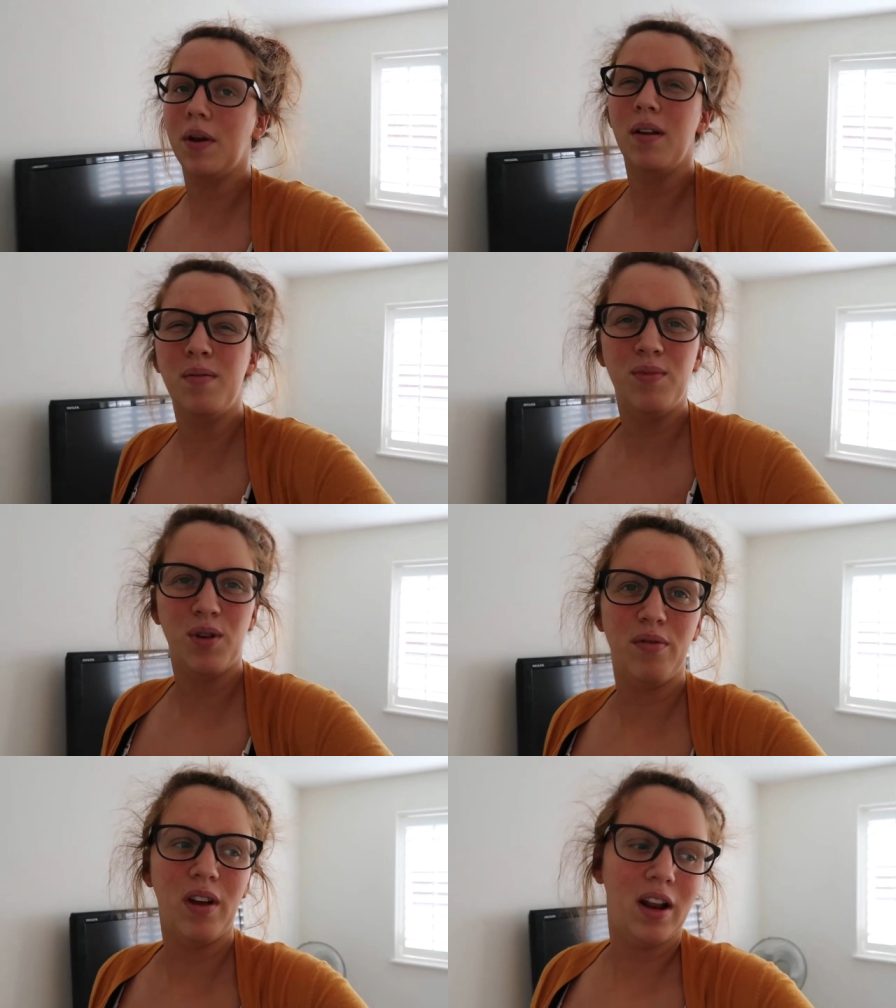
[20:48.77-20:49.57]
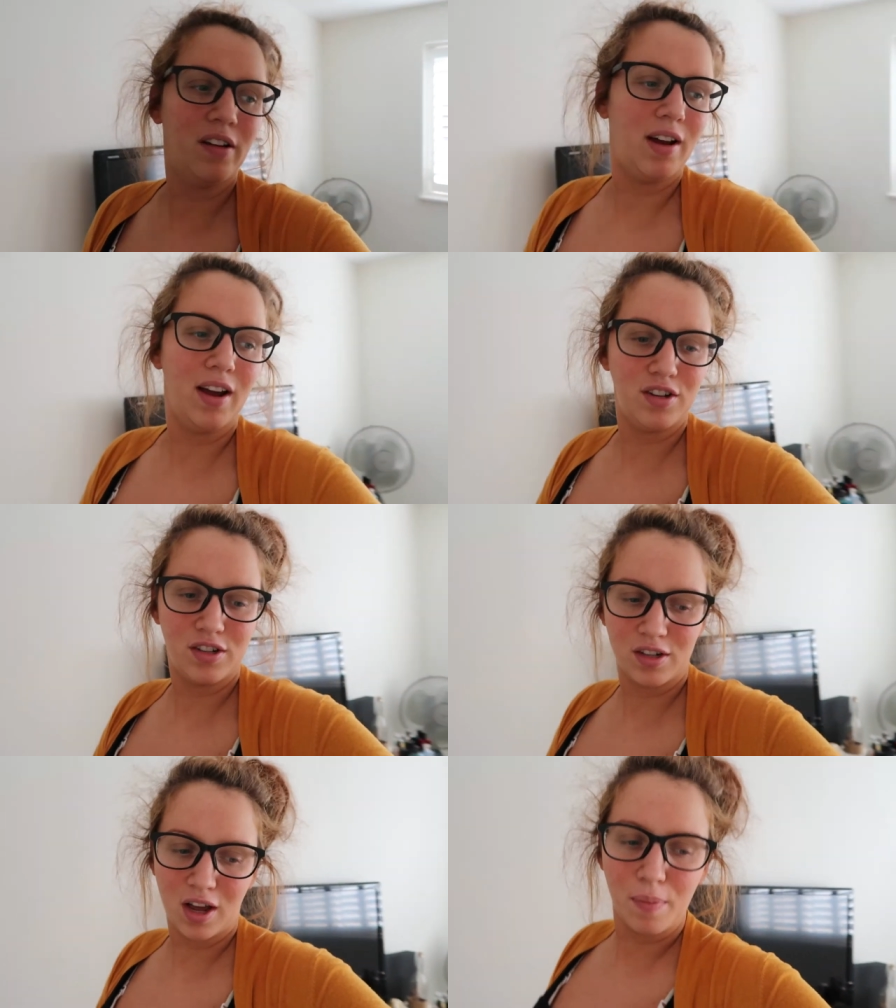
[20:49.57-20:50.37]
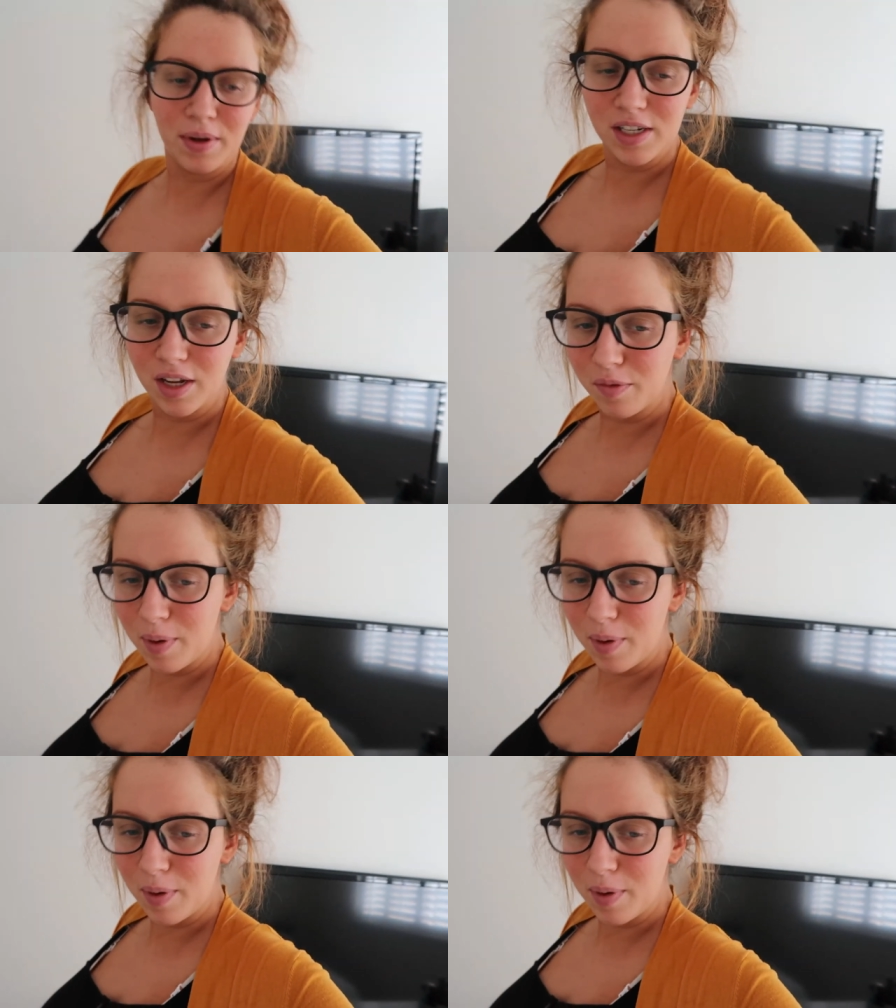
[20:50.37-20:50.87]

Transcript: When I'm not feeling great, I just come into the